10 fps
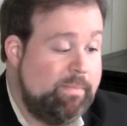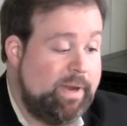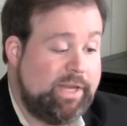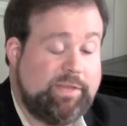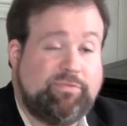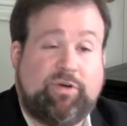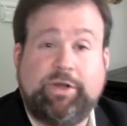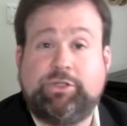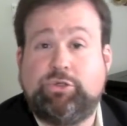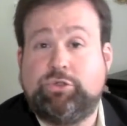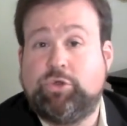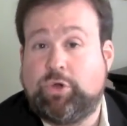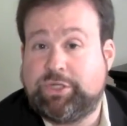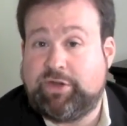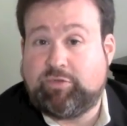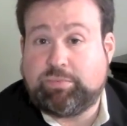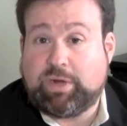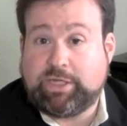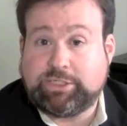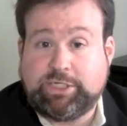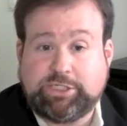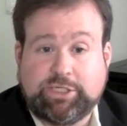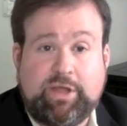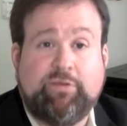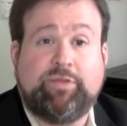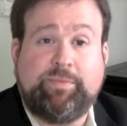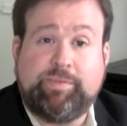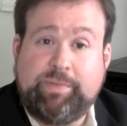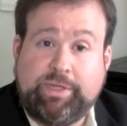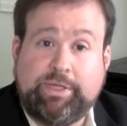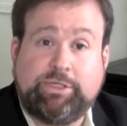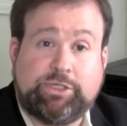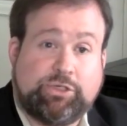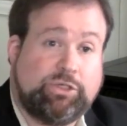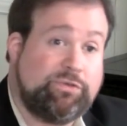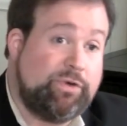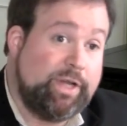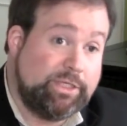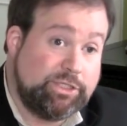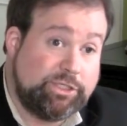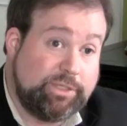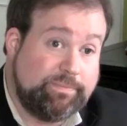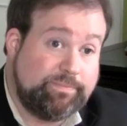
Many of them find it too daunting of a process for them to begin to search for an agency.